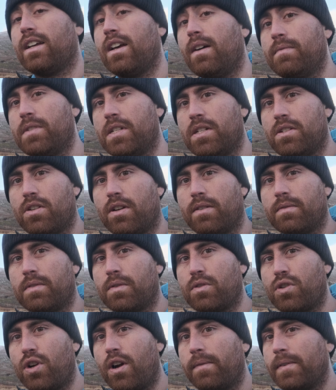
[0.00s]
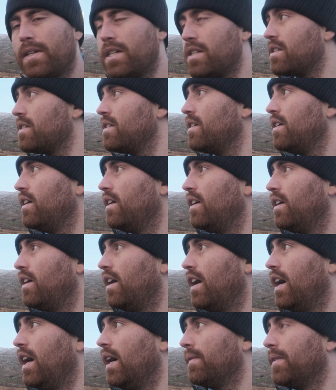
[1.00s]
comes in terms of sharpness,
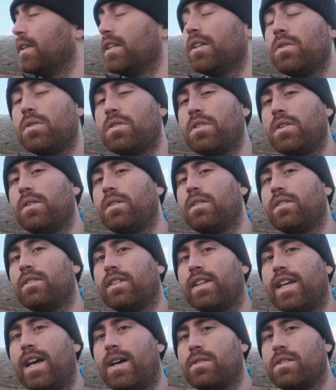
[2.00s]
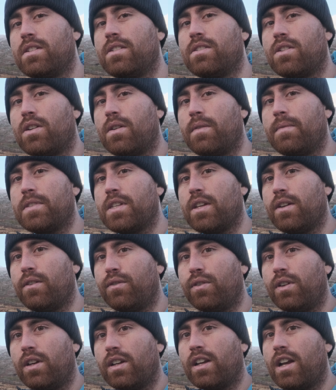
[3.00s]
but it also counts in terms
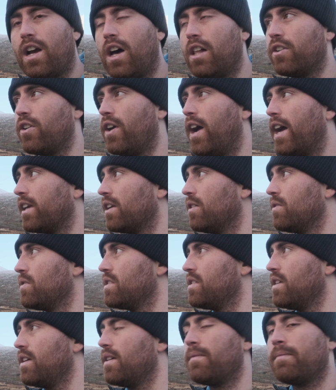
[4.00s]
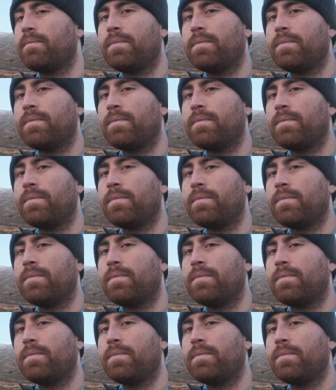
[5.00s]
of color accuracy.